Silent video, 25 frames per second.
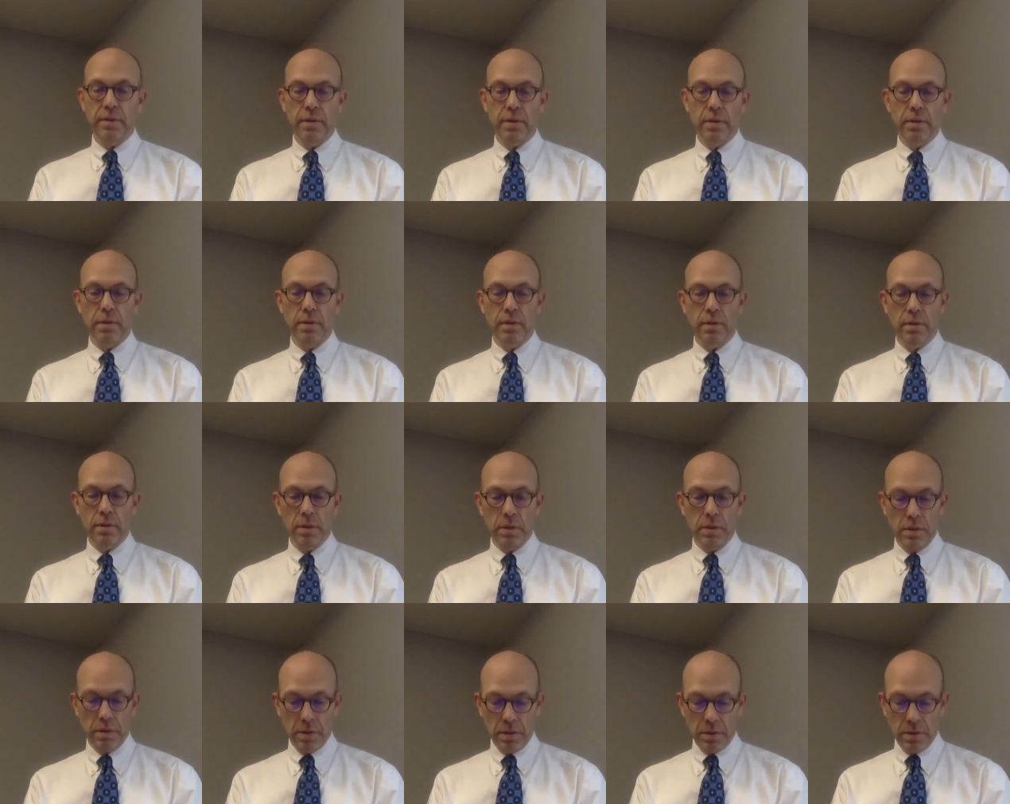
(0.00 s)

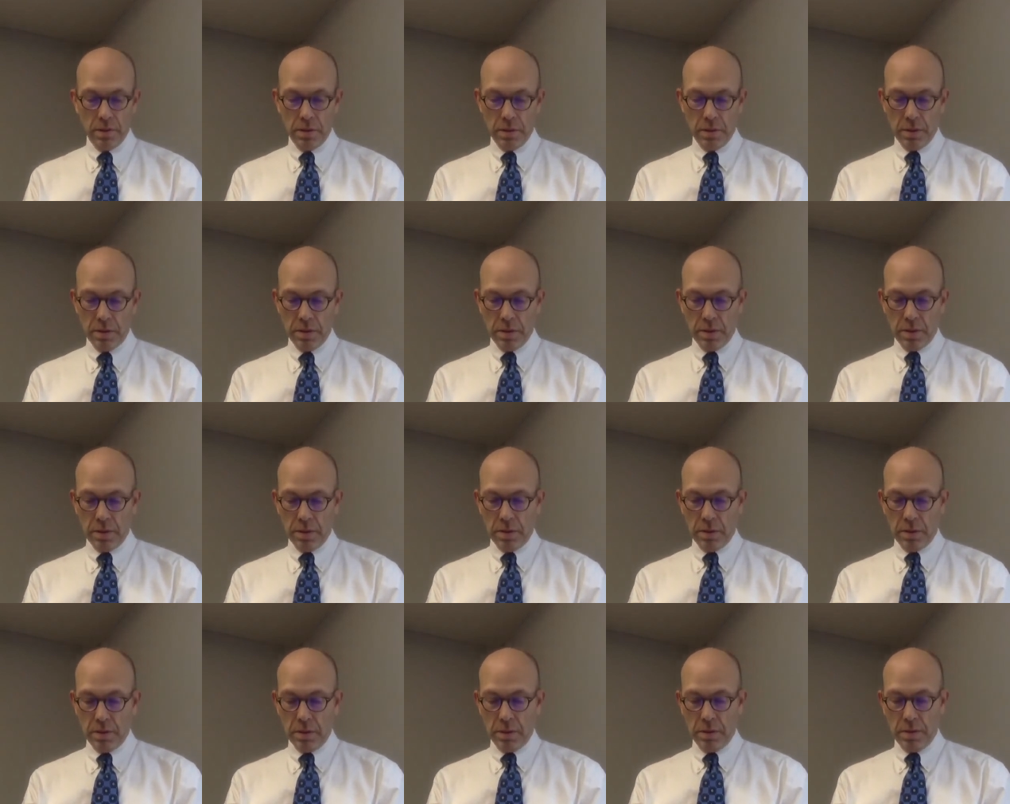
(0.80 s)

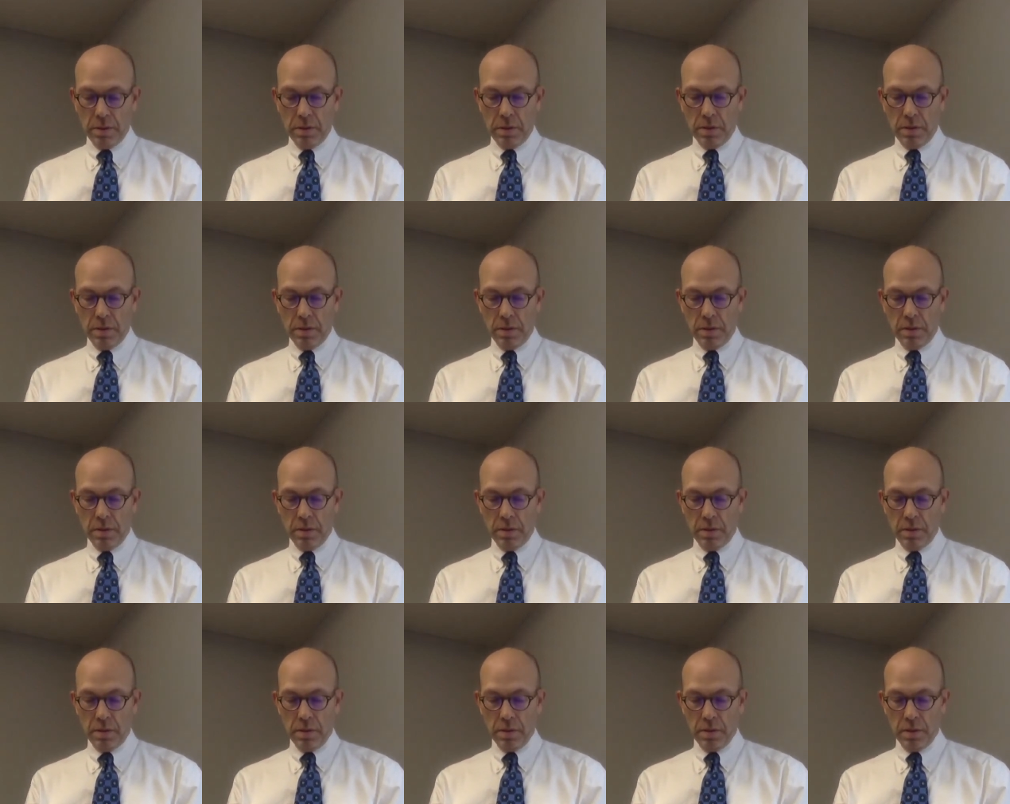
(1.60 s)

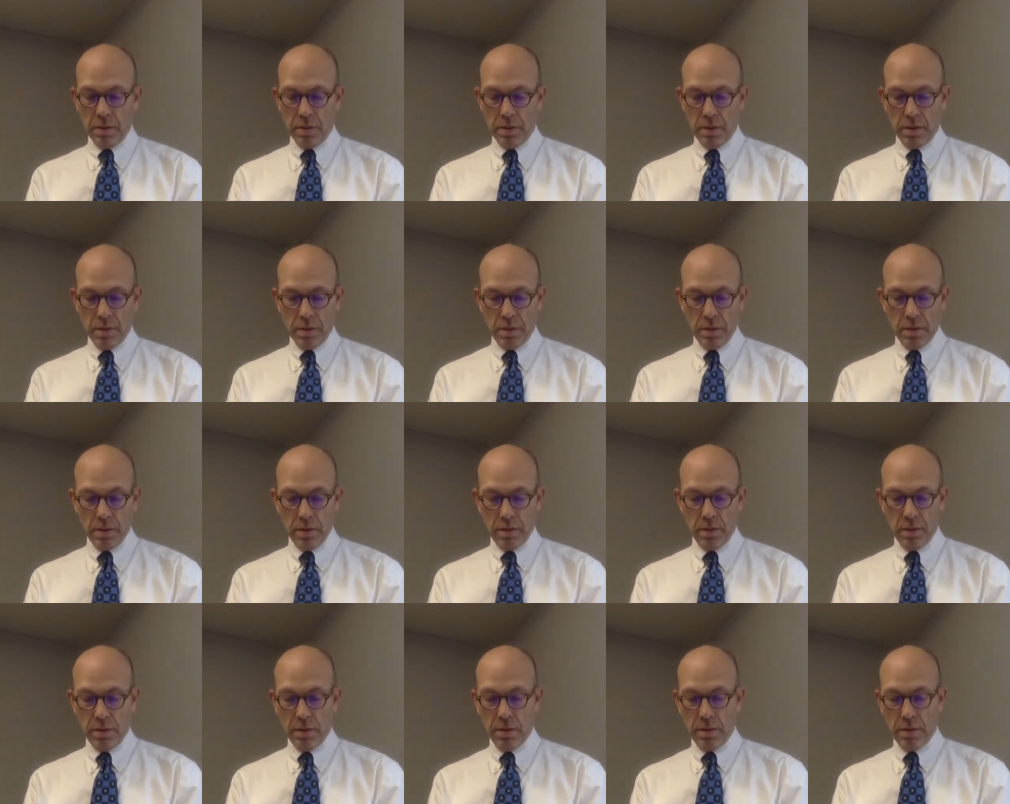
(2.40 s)

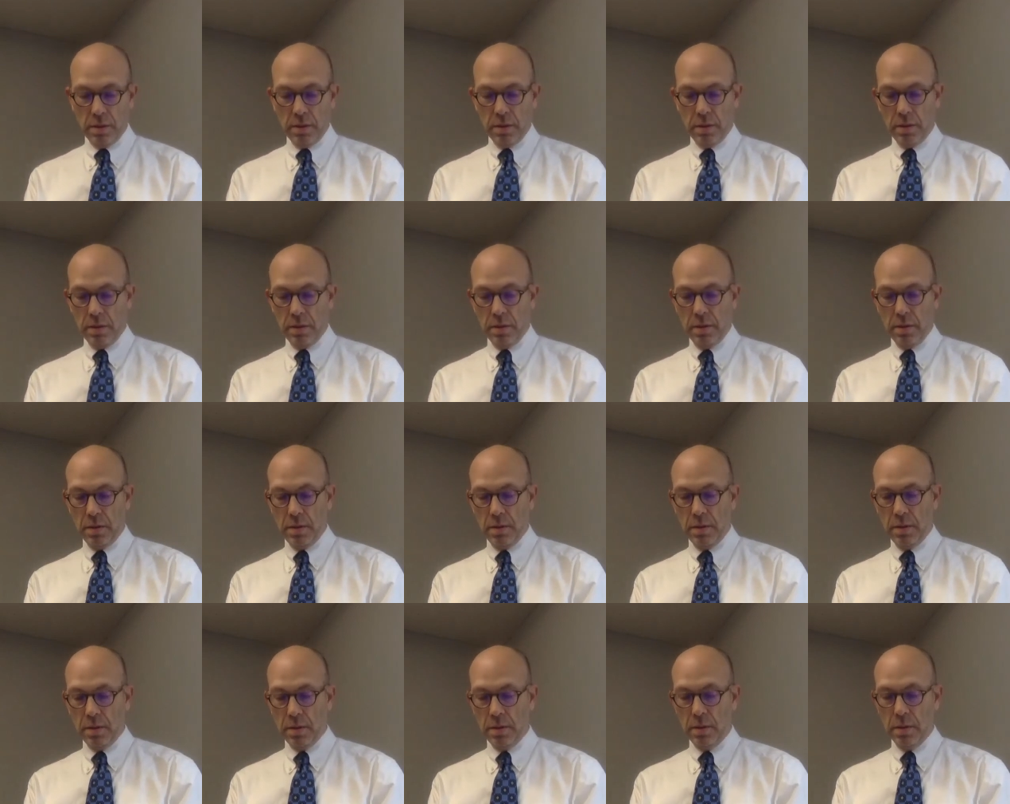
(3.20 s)

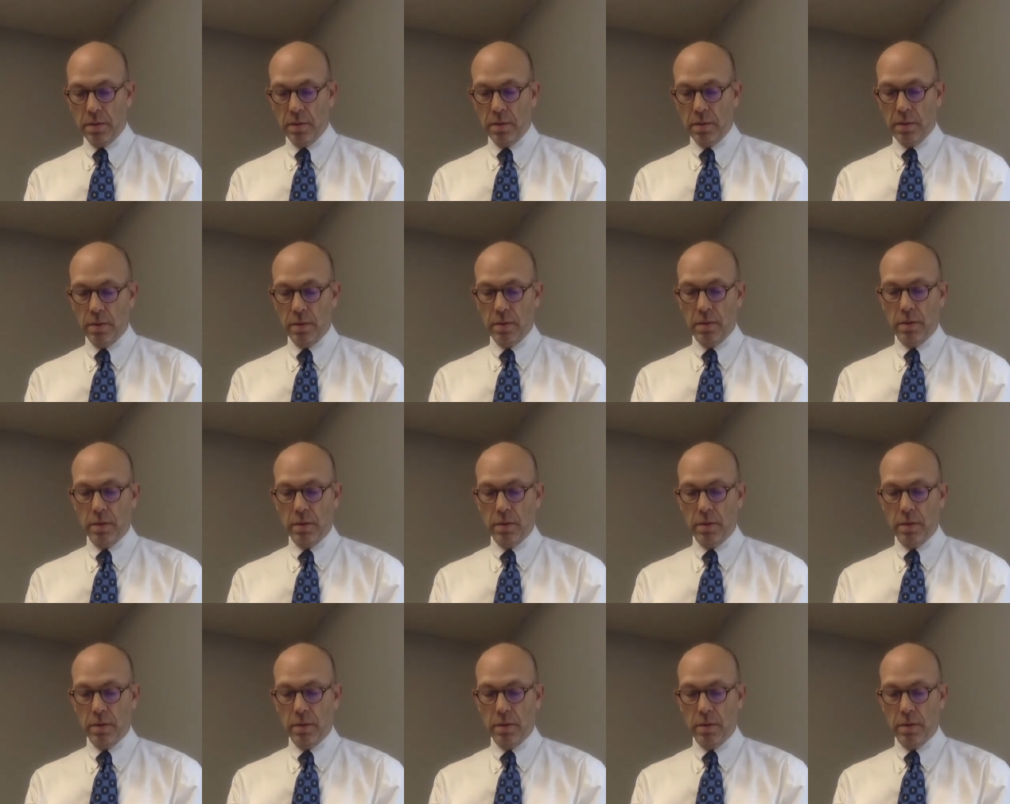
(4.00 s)
(silence)